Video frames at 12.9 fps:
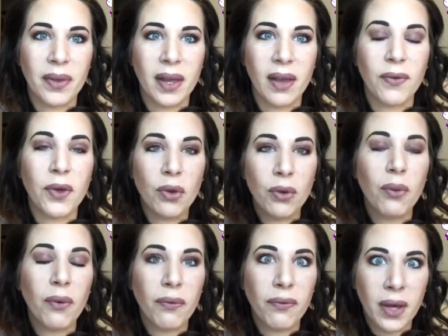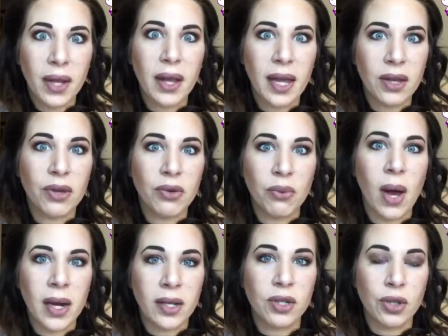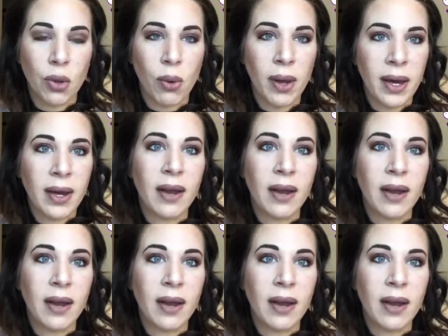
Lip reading: if you feel like you want to join,